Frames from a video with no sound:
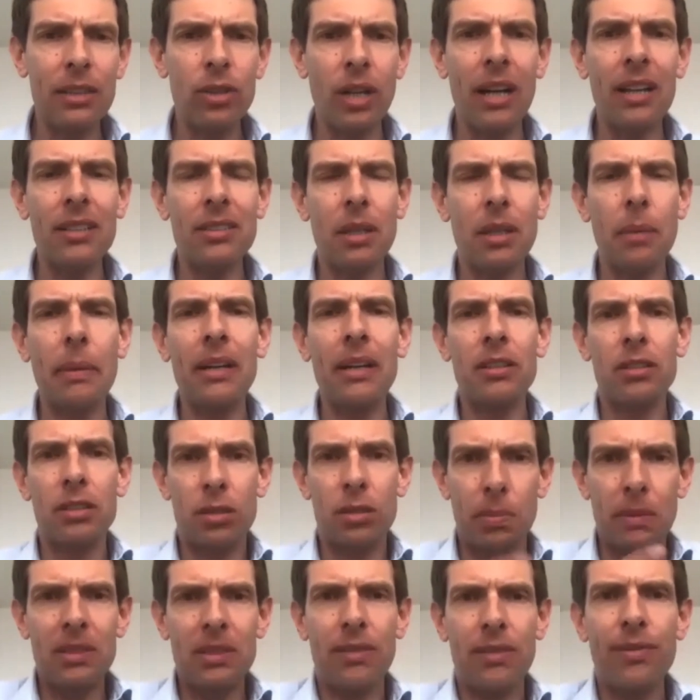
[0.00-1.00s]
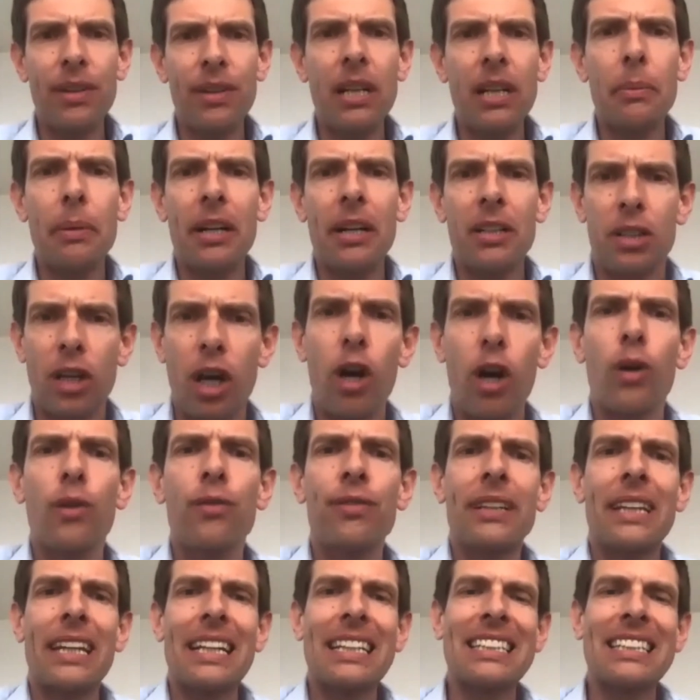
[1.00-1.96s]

to ask about specifically about COVID,